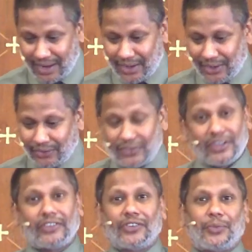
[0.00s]
So
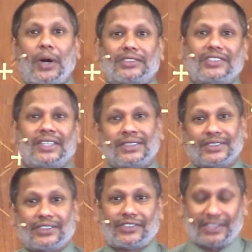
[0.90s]
Jesus walks into the
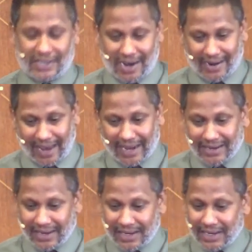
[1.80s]
synagogue and
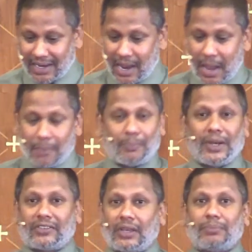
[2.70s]
he
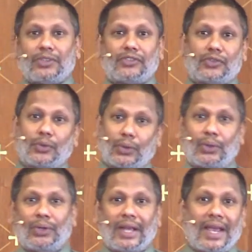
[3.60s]
picks up the
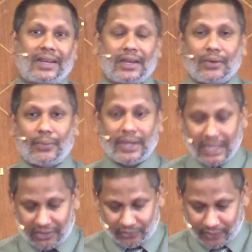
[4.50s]
scroll and he
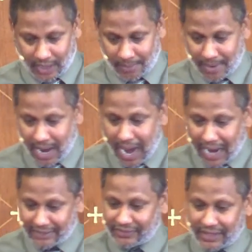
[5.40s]
reads from
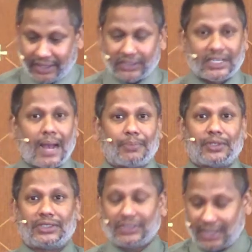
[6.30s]
Isaiah
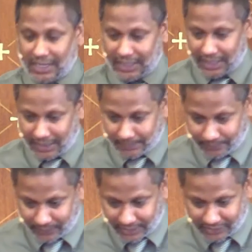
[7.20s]
chapter
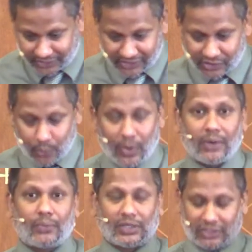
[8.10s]
61,
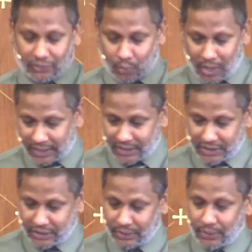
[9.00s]
verses 1 and
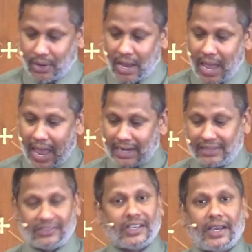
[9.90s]
2, and
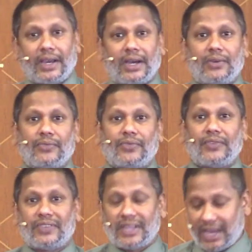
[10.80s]
Isaiah
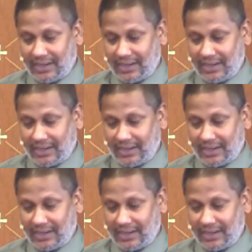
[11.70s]
58,